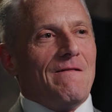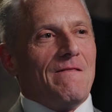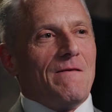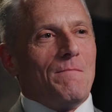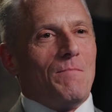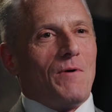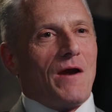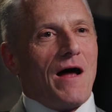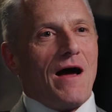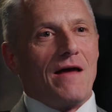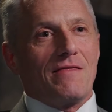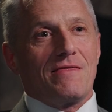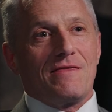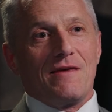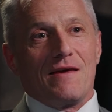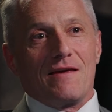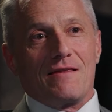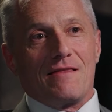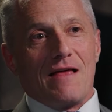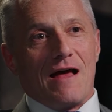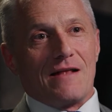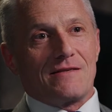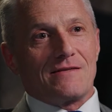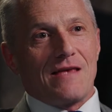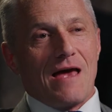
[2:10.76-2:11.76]
But I think
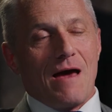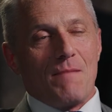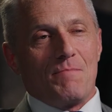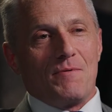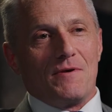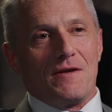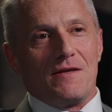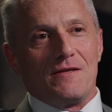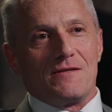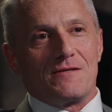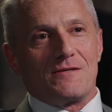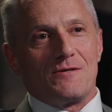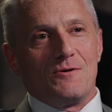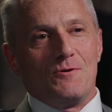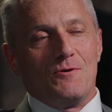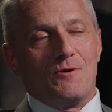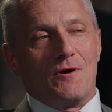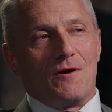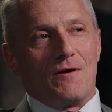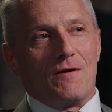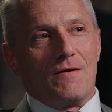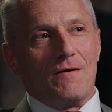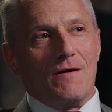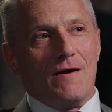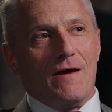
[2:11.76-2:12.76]
that's happening
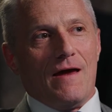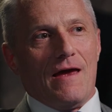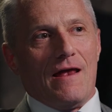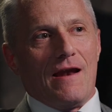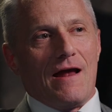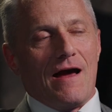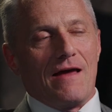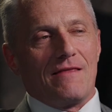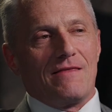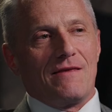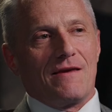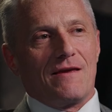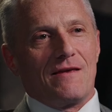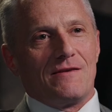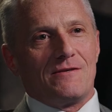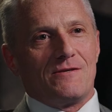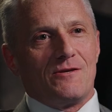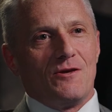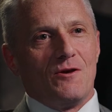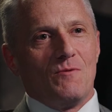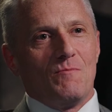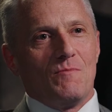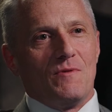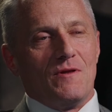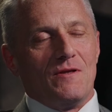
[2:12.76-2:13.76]
sooner. And I think as
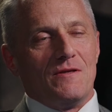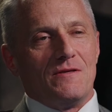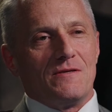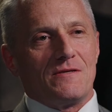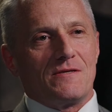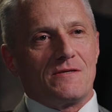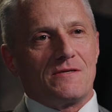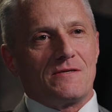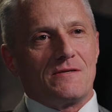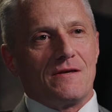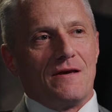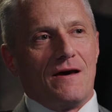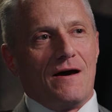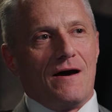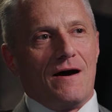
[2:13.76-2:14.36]
humans,